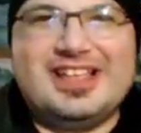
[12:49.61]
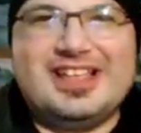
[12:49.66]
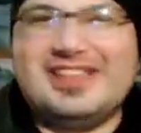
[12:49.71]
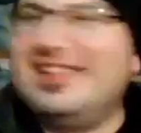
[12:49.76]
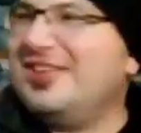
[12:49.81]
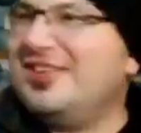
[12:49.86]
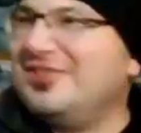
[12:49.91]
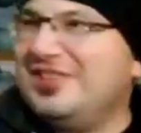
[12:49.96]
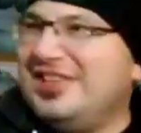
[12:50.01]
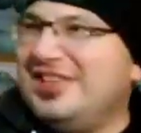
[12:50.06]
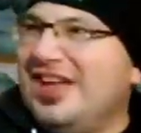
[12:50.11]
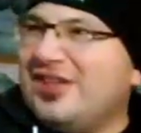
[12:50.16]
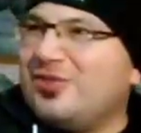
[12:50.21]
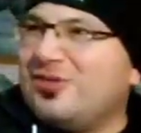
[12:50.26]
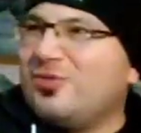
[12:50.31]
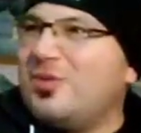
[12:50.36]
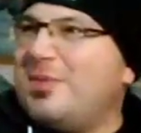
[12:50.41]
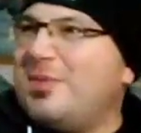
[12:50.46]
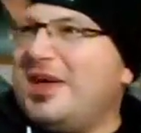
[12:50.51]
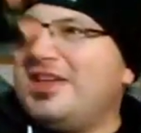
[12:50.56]
Literally, the
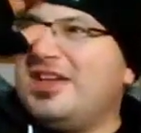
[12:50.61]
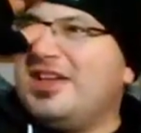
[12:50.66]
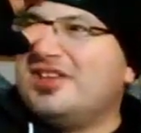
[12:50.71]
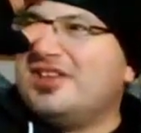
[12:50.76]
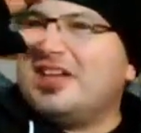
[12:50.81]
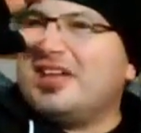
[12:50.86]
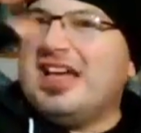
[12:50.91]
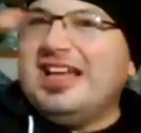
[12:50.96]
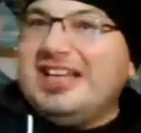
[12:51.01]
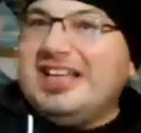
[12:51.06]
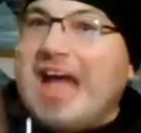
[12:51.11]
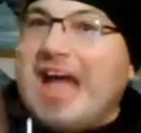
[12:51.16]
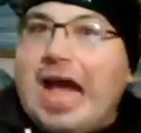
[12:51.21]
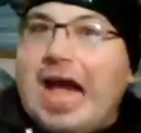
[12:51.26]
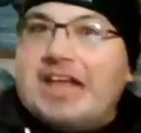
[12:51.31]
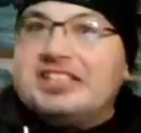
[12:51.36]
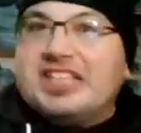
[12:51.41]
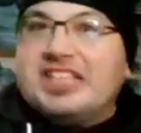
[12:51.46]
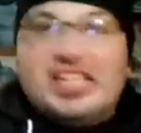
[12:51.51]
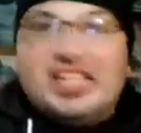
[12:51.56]
other roommate yells like,
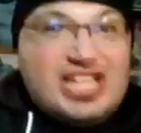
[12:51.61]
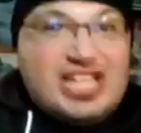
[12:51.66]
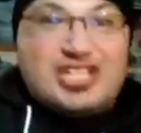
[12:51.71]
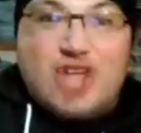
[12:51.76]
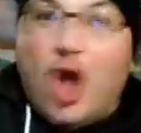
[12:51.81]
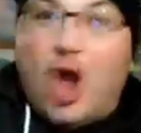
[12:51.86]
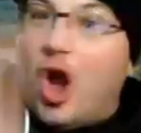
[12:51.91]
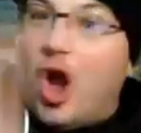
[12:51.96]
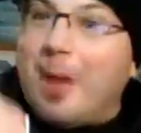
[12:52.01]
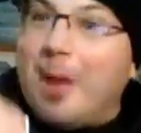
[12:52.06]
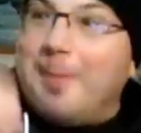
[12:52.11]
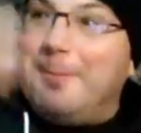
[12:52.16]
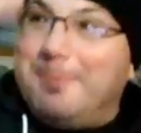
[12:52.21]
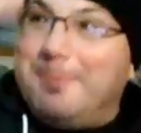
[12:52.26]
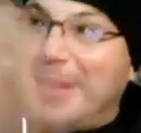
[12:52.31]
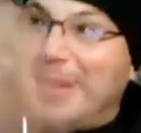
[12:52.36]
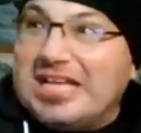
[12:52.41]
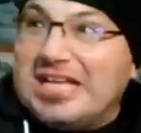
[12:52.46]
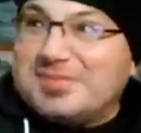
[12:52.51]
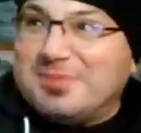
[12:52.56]
guys, these aren't
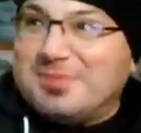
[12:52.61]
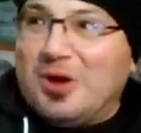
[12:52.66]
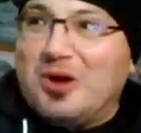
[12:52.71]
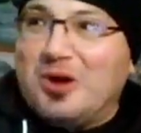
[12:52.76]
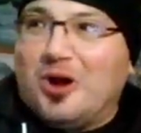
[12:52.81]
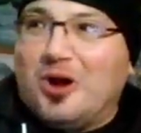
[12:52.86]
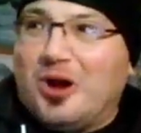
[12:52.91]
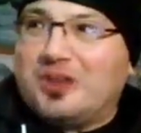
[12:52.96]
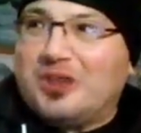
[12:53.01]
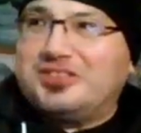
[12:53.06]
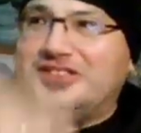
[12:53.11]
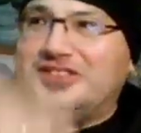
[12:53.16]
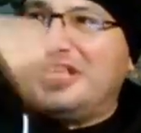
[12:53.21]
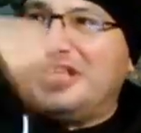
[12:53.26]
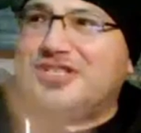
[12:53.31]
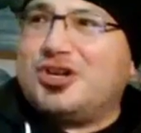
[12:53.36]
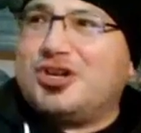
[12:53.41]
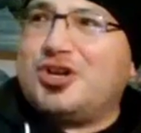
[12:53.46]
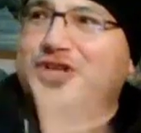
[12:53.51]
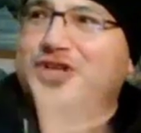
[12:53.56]
baseball cards,
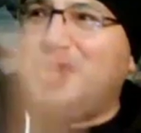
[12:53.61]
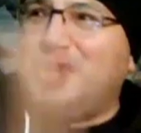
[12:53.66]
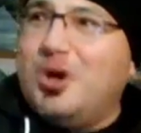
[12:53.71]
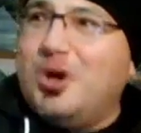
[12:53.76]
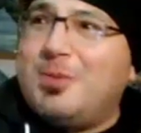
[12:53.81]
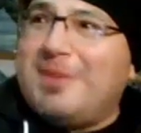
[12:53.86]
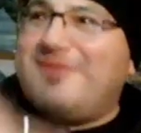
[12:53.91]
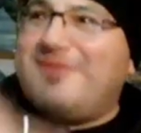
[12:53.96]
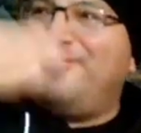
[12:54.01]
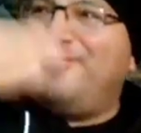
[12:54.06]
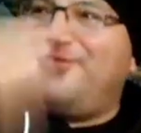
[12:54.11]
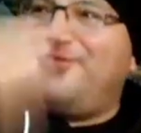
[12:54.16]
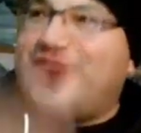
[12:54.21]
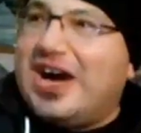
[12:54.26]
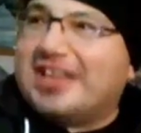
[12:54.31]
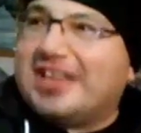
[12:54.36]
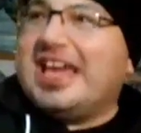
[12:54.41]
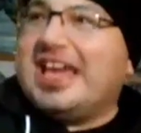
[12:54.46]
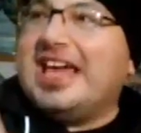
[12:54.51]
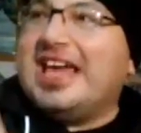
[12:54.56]
there's human
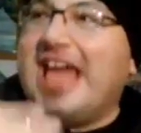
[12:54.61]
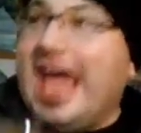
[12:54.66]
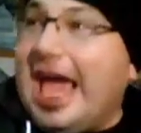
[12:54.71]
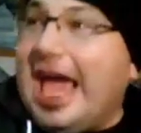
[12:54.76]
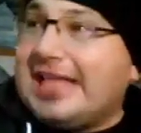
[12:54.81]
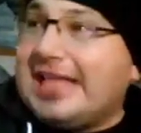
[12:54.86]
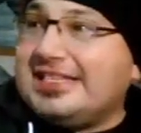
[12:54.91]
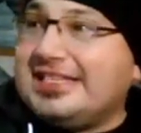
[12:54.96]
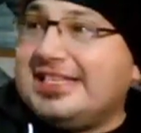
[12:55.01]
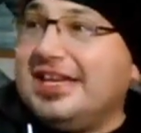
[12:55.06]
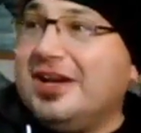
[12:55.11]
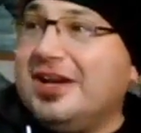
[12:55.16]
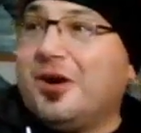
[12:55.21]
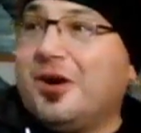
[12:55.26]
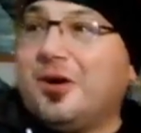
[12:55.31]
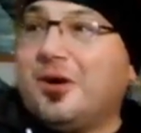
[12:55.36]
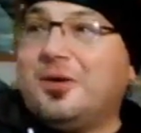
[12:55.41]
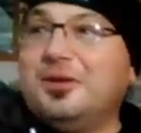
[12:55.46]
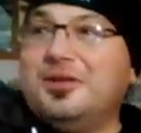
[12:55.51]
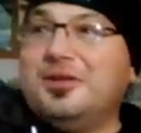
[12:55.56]
fucking heads
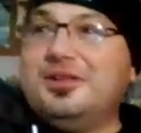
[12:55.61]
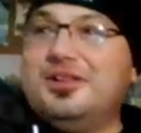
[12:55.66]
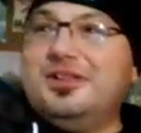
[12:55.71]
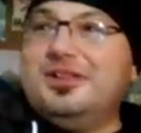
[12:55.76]
here.